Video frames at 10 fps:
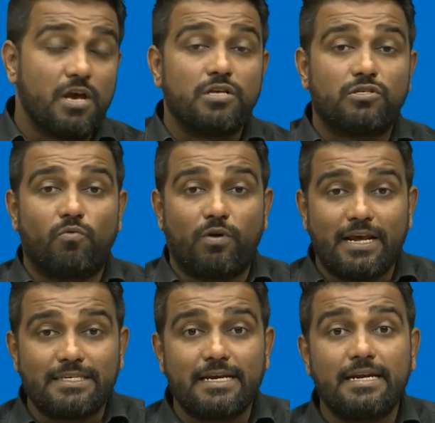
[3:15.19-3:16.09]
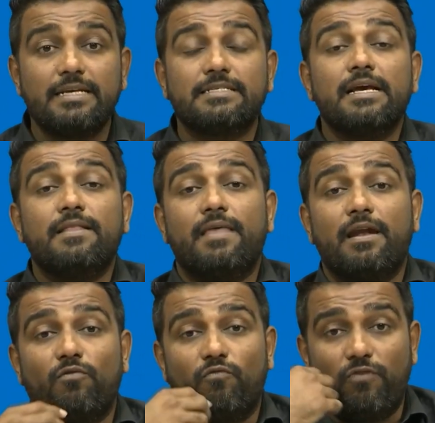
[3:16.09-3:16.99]
So, what I said is
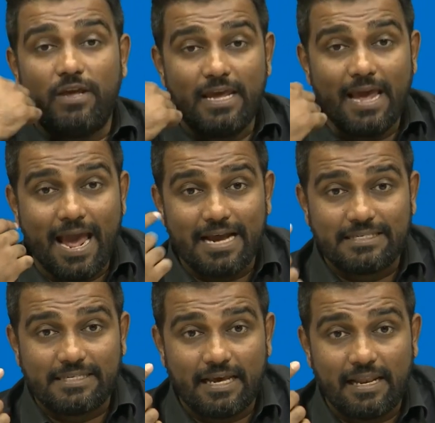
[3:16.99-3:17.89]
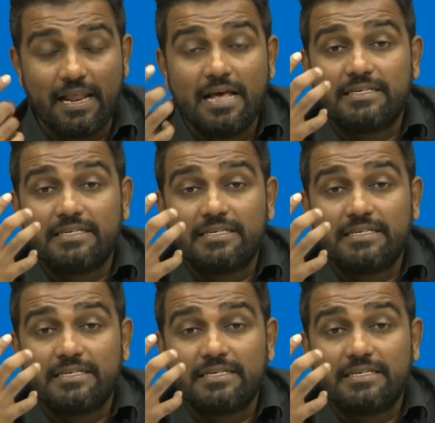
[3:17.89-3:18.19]
that we exhale